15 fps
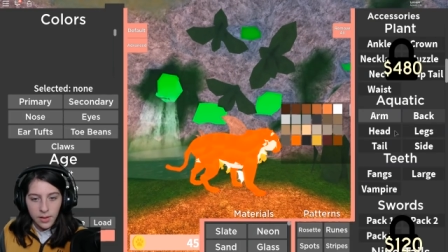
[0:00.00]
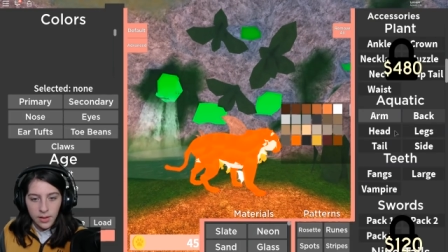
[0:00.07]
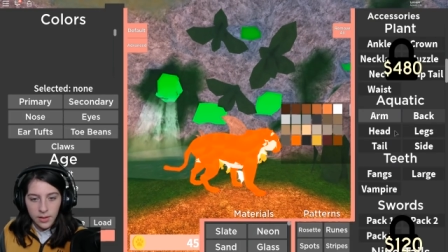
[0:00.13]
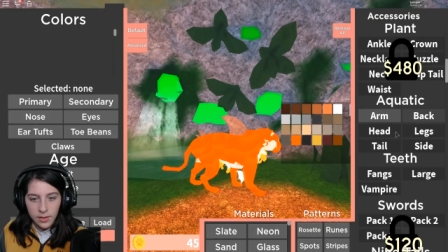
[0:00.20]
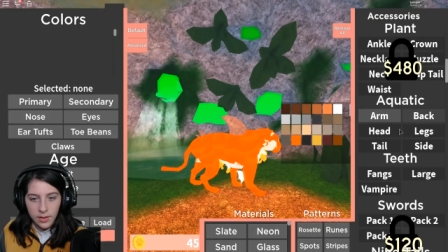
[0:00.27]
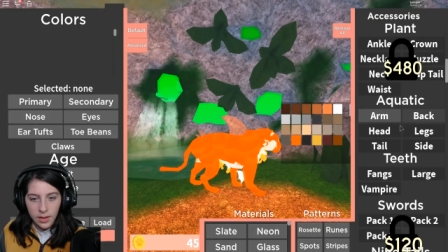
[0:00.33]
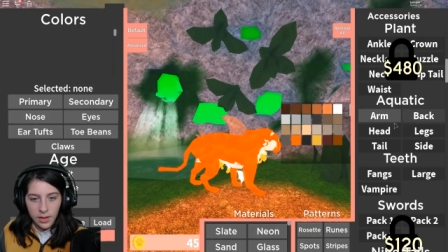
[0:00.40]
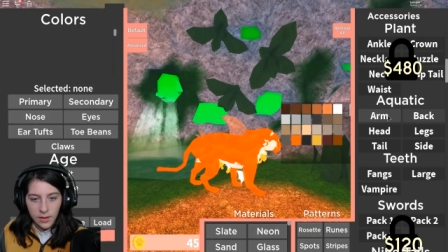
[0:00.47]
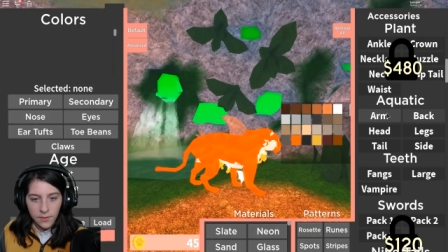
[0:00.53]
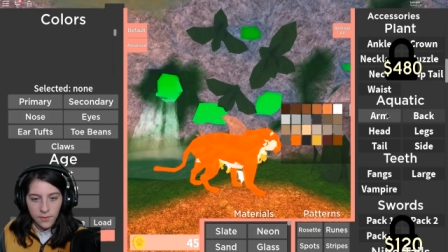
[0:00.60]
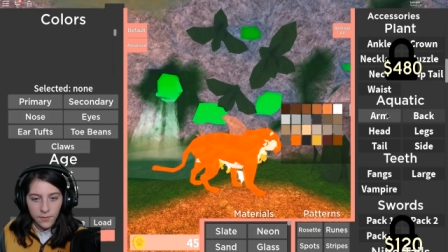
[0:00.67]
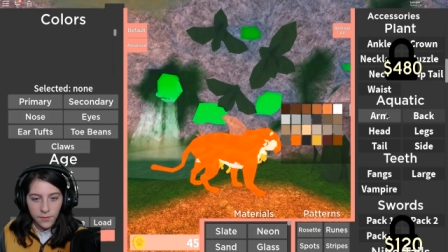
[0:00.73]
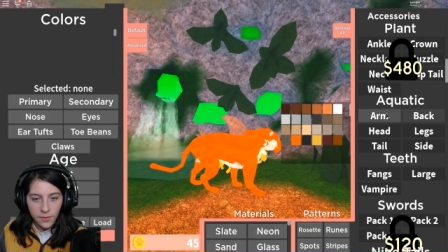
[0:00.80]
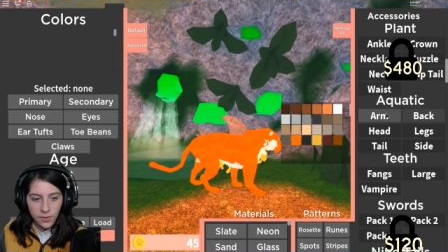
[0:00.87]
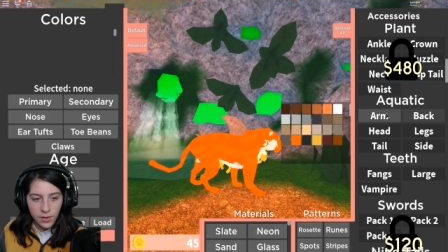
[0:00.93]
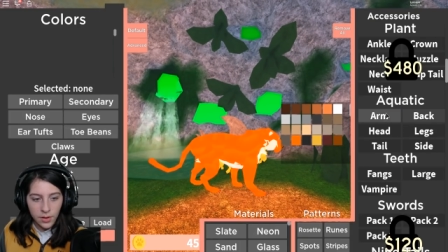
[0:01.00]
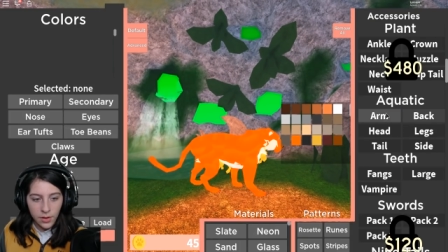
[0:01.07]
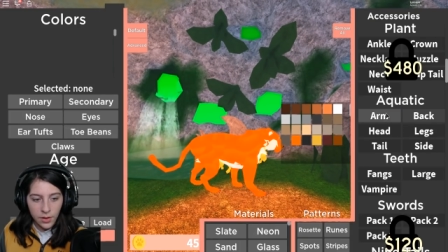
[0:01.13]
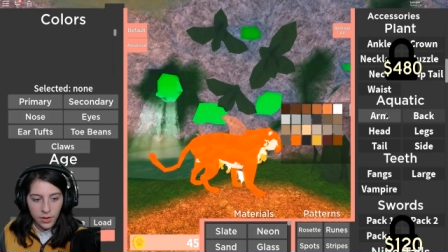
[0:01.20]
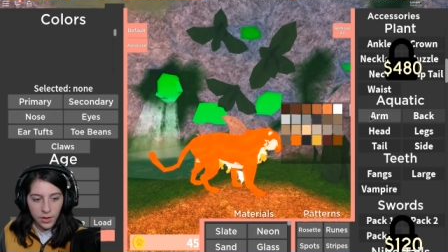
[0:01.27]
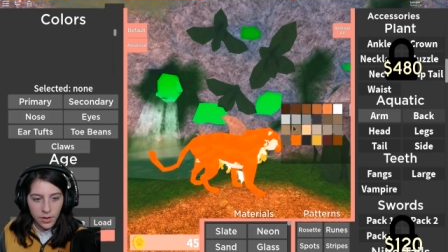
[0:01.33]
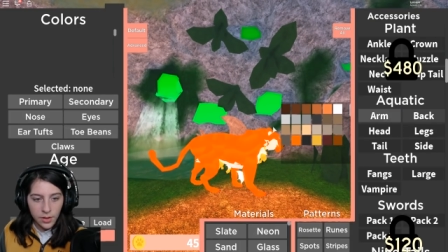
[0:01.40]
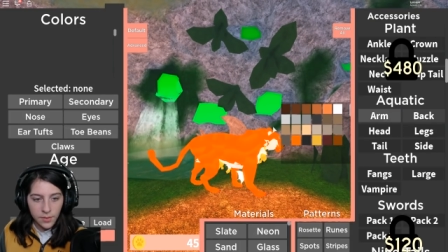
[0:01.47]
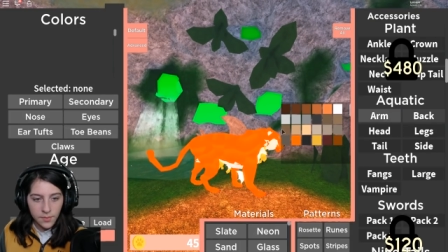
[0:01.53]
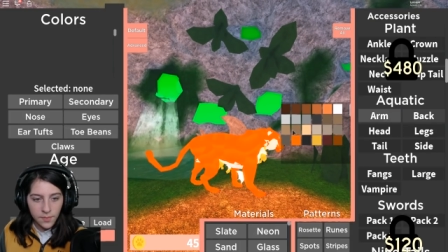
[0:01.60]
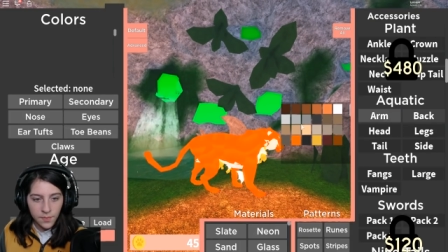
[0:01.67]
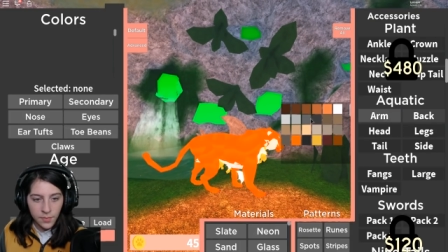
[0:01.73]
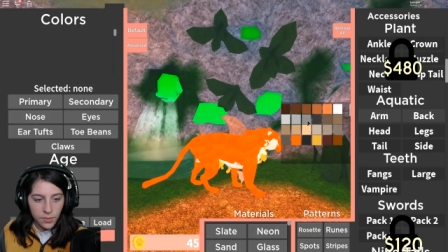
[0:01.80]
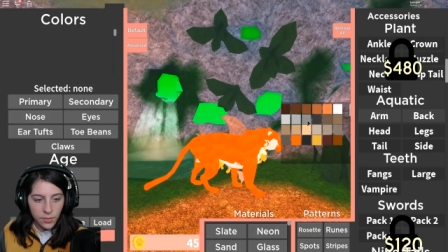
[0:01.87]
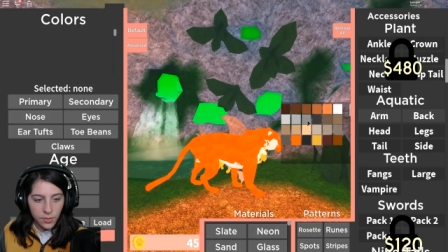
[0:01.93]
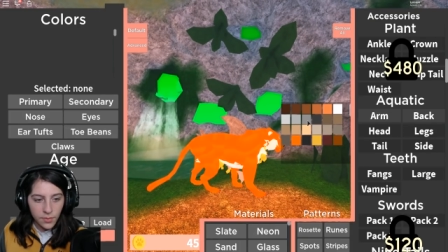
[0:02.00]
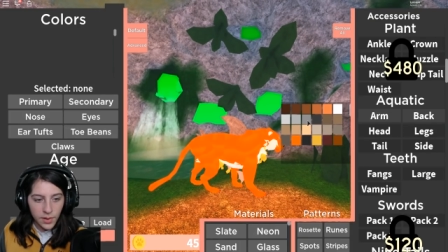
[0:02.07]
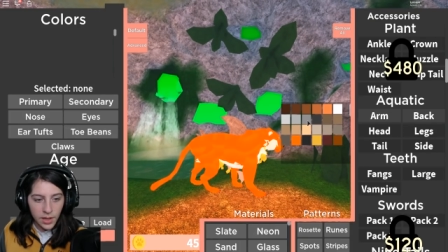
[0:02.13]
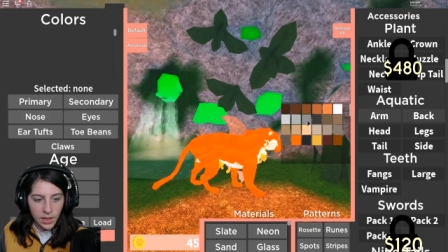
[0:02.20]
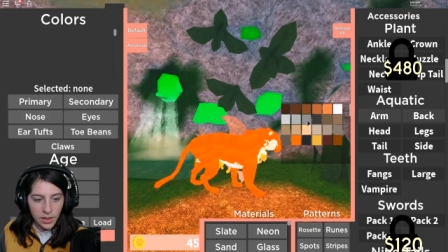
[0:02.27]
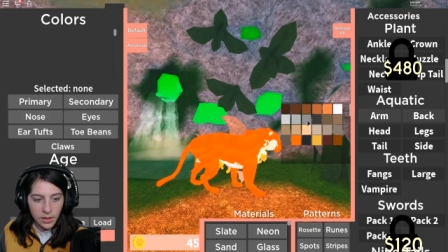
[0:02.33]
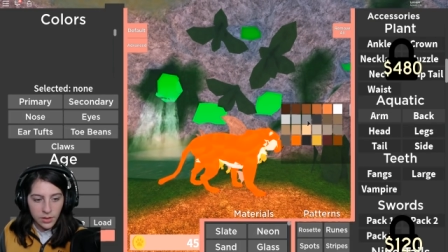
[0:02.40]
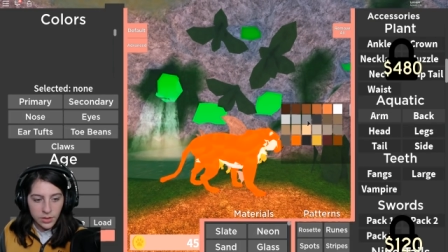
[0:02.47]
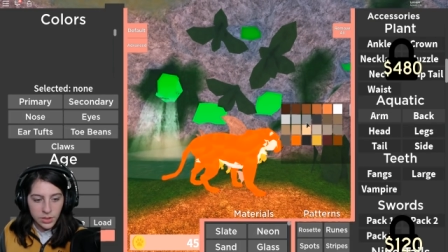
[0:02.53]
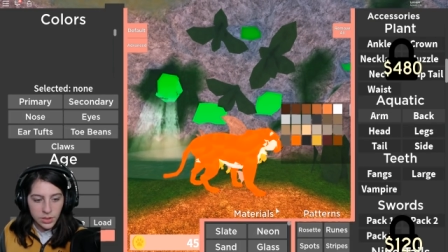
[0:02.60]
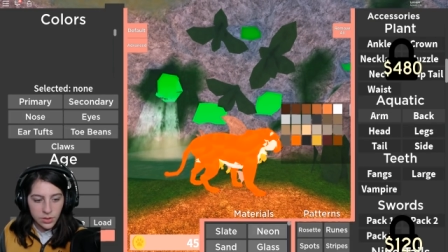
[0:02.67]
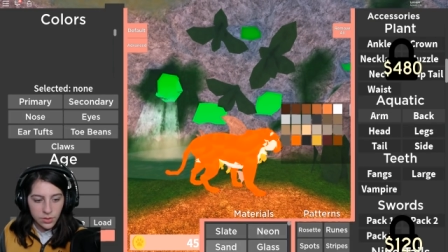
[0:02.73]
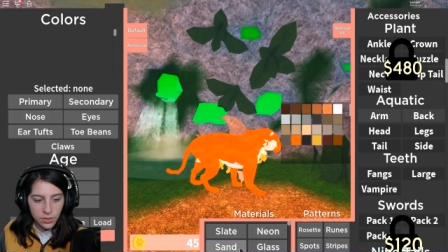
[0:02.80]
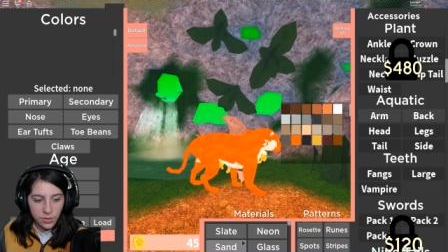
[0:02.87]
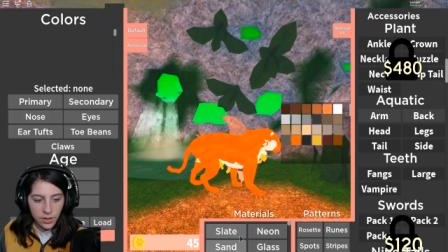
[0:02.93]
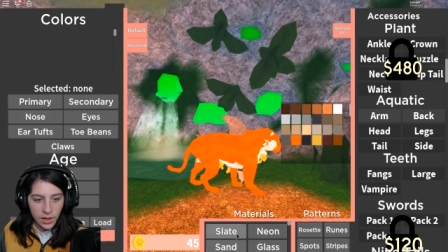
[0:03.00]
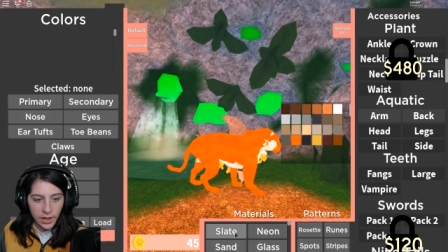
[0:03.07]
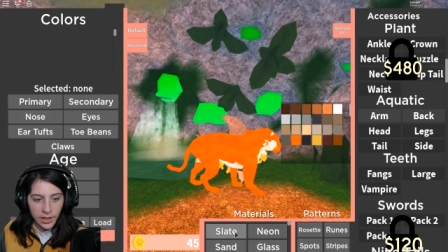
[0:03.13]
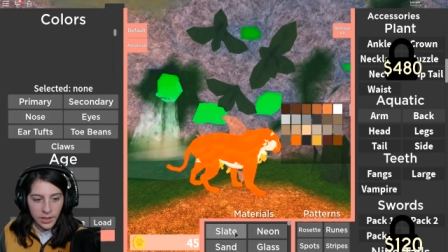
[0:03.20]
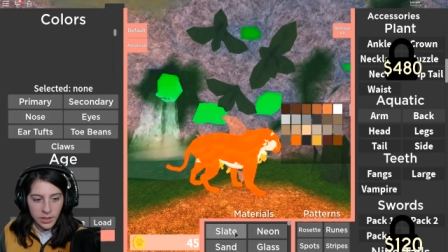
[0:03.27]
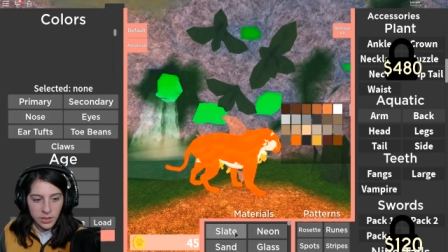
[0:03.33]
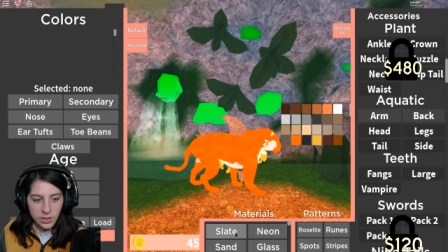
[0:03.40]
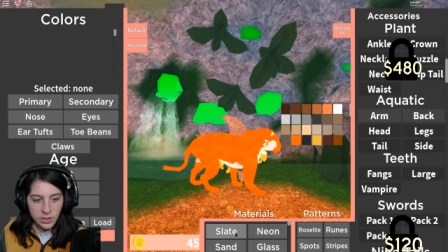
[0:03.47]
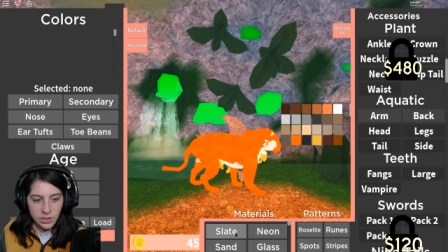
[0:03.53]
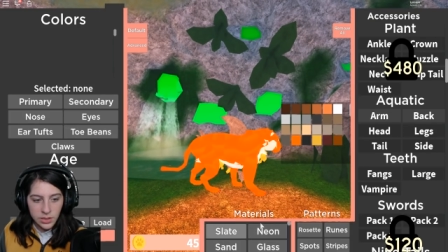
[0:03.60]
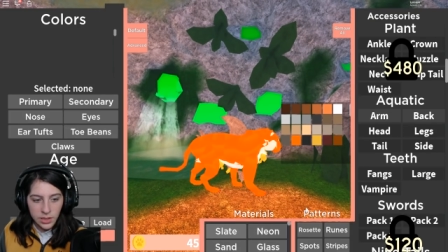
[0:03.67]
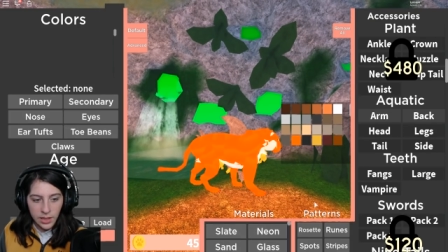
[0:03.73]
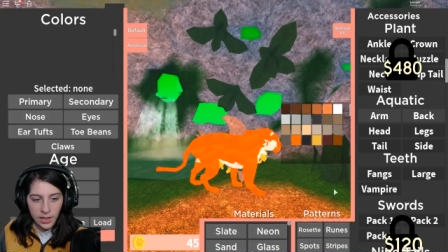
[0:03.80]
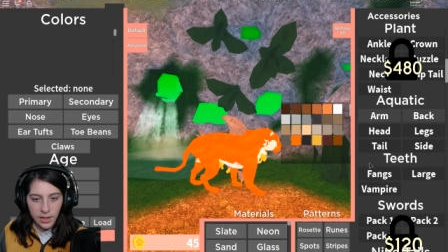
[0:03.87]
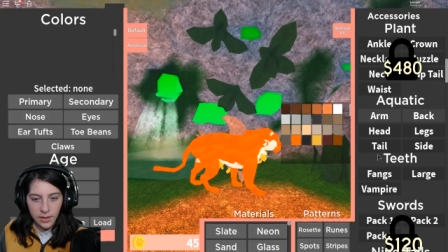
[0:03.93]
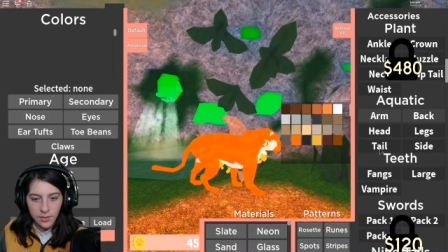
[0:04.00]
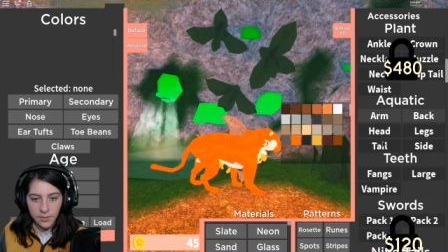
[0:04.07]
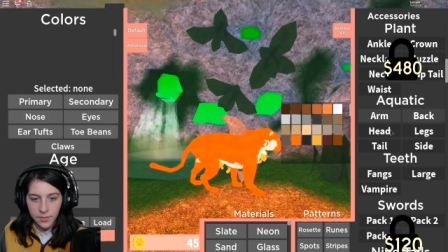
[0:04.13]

And then for the arm, we'll make it also gray. Slate,